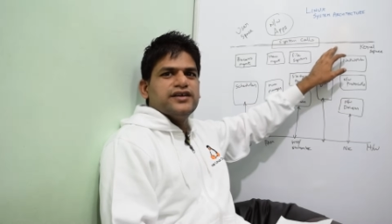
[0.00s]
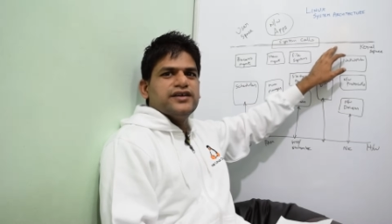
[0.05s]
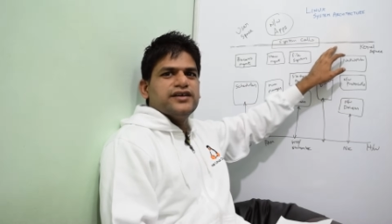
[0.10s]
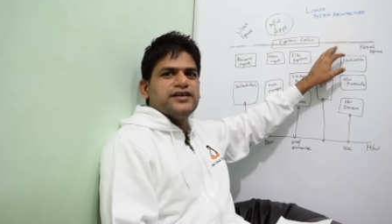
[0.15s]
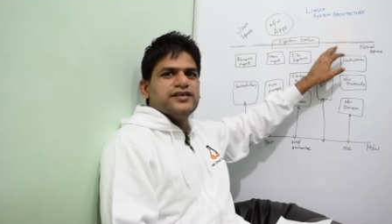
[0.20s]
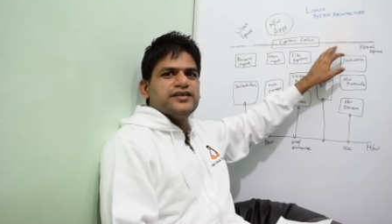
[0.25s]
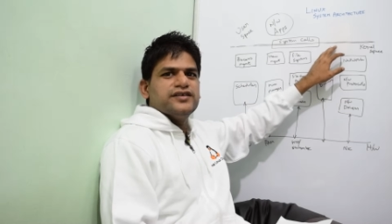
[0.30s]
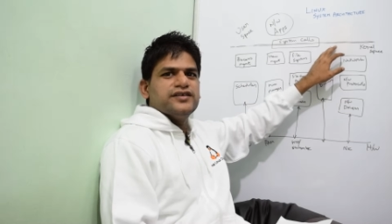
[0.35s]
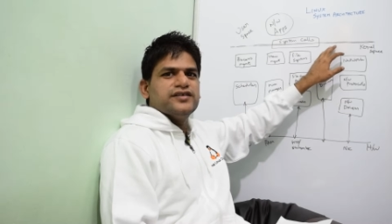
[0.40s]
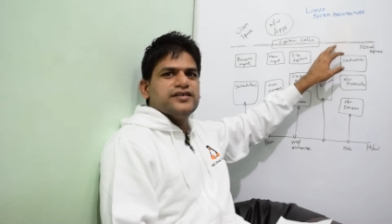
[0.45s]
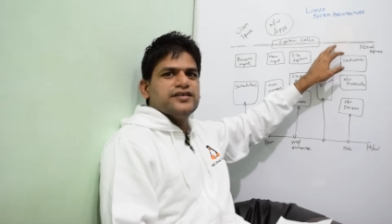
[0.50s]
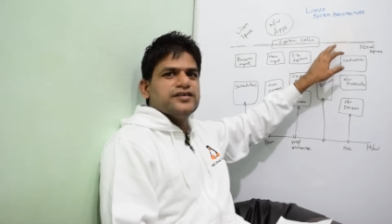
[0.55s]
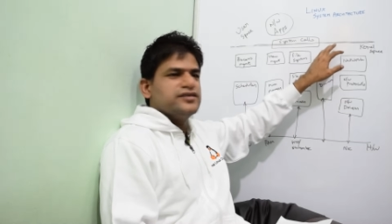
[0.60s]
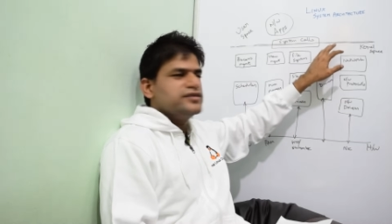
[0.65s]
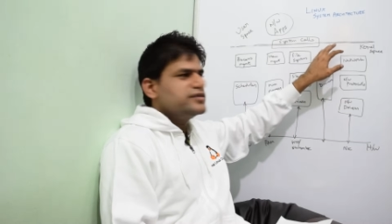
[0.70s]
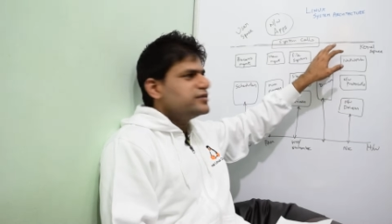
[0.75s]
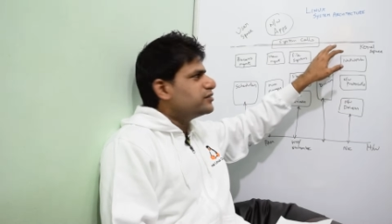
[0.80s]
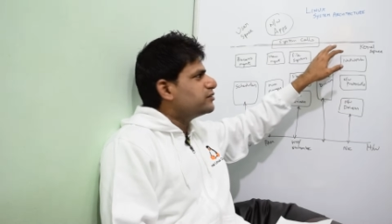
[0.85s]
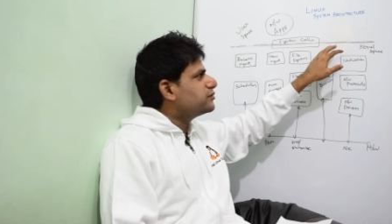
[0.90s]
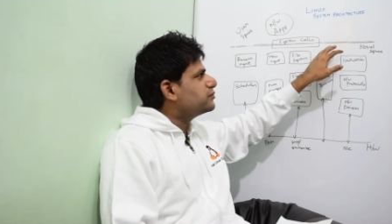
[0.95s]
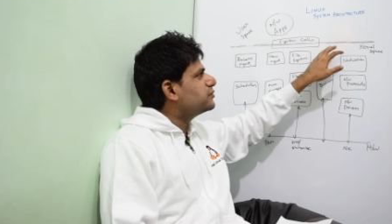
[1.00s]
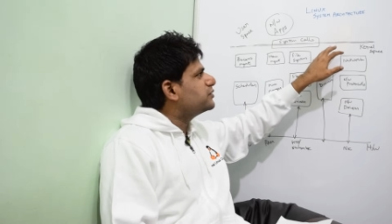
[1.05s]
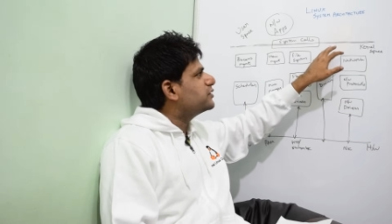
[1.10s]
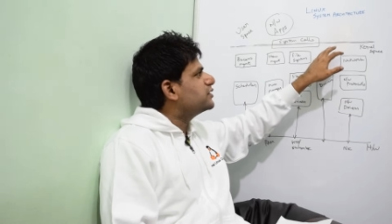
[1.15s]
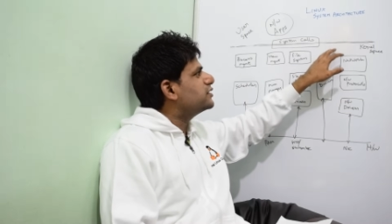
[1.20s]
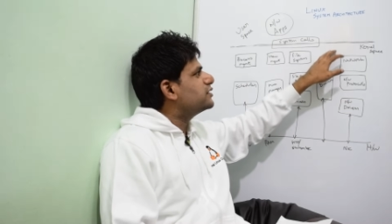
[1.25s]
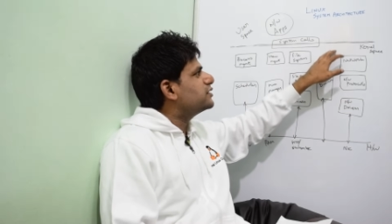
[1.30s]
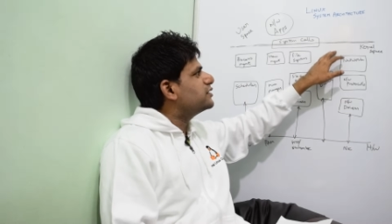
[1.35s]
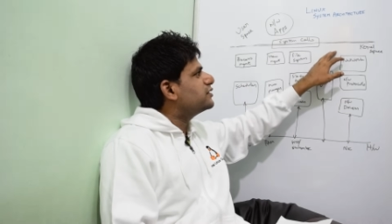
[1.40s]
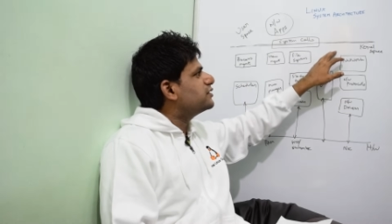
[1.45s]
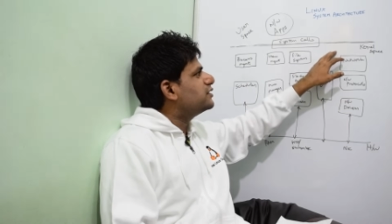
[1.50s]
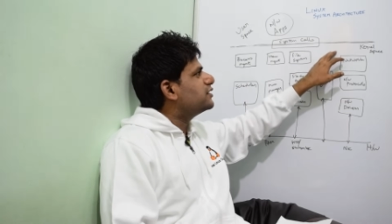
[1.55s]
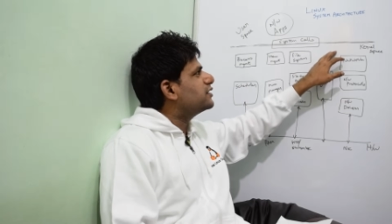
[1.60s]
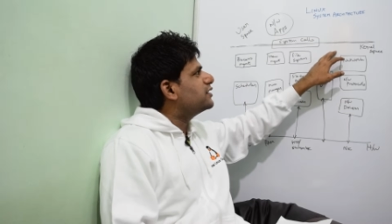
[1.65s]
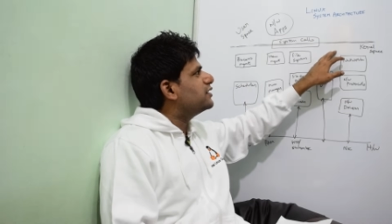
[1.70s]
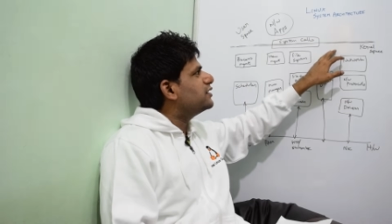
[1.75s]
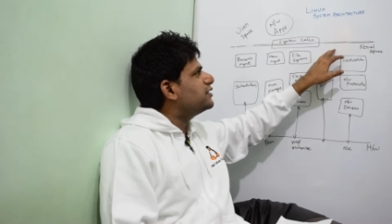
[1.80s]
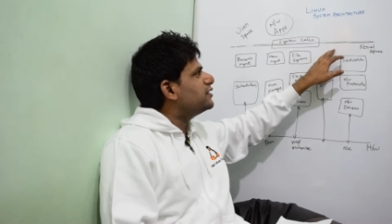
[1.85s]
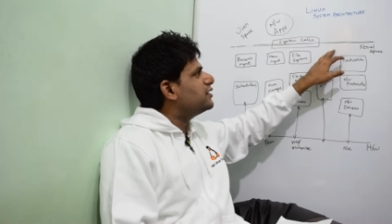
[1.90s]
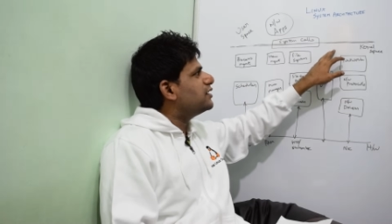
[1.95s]
and this is the
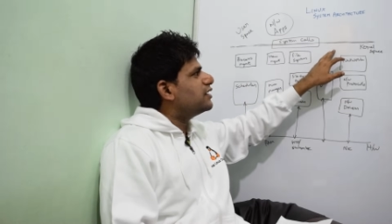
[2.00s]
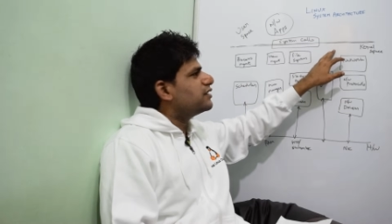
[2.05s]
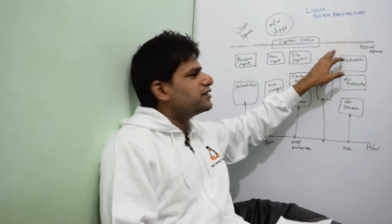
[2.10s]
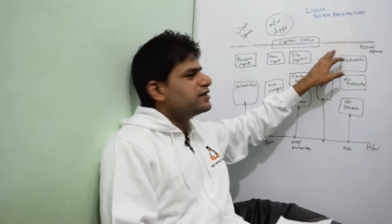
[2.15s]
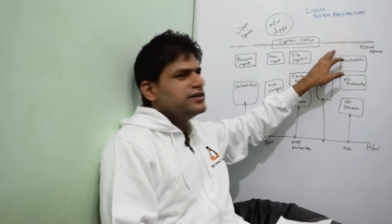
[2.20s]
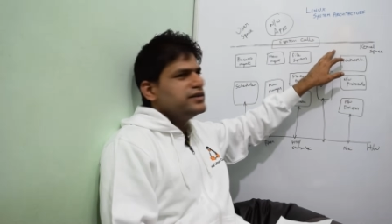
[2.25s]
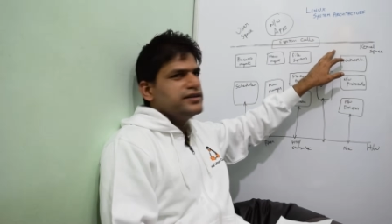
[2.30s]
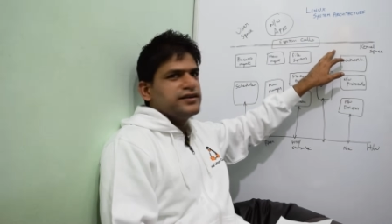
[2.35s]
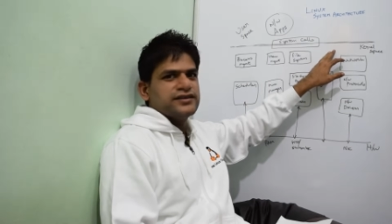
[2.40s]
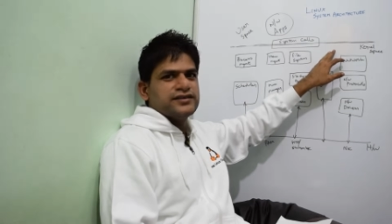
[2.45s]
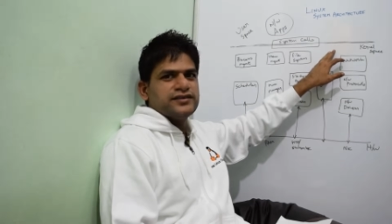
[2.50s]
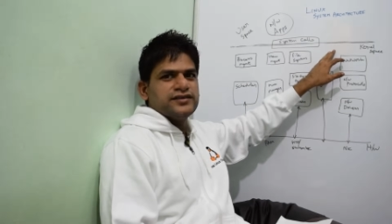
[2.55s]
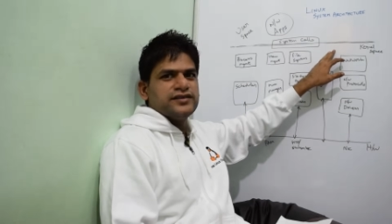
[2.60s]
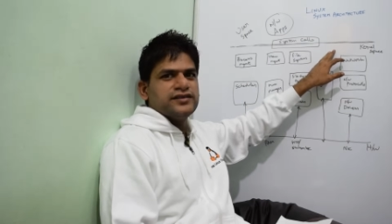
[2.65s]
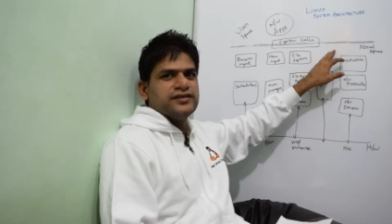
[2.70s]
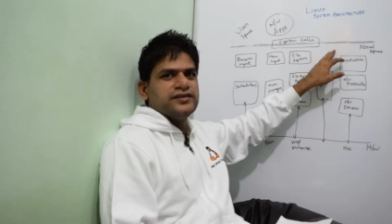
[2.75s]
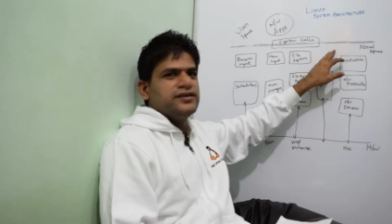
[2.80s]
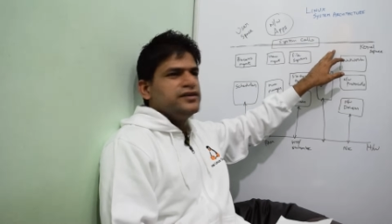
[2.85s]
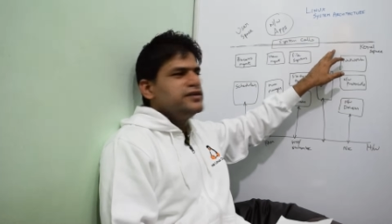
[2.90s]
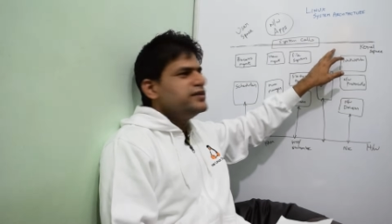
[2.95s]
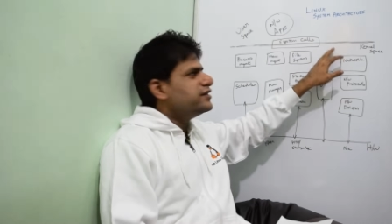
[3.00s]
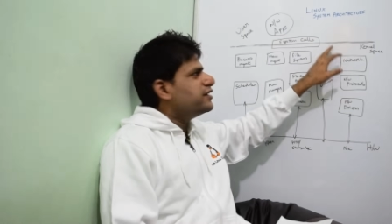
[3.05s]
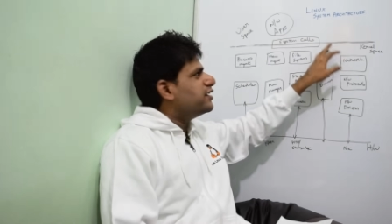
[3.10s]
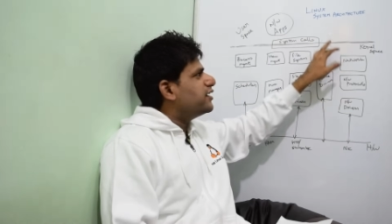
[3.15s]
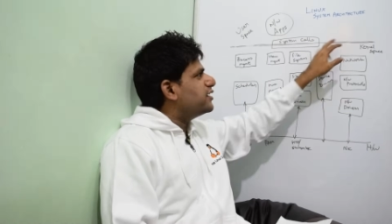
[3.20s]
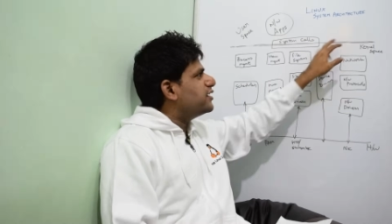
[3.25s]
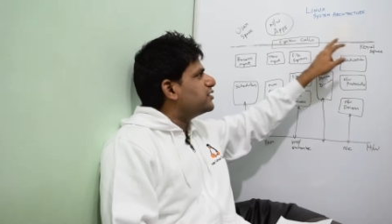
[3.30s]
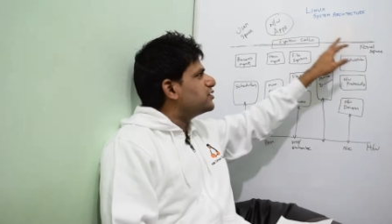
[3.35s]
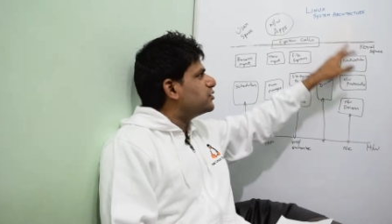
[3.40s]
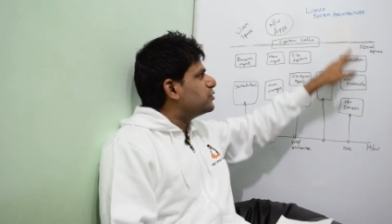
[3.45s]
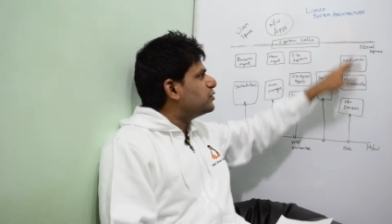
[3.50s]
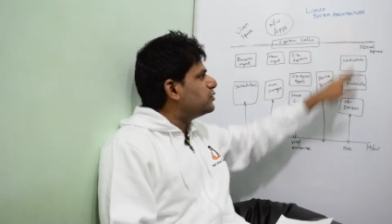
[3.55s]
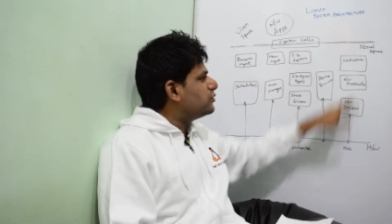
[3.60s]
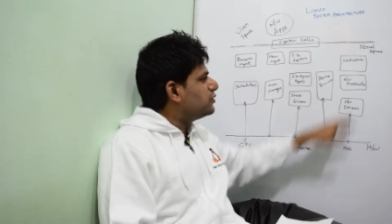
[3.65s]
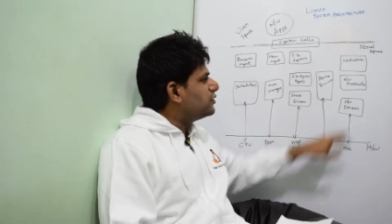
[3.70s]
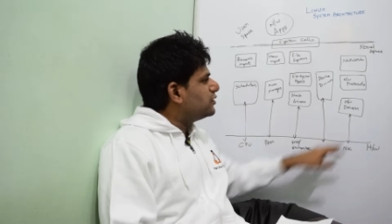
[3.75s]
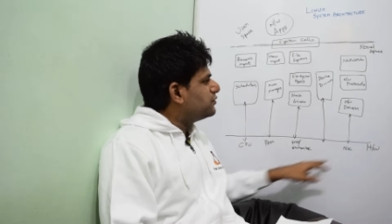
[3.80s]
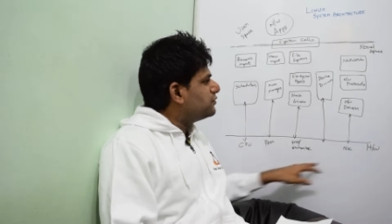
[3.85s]
kernel architecture as a whole.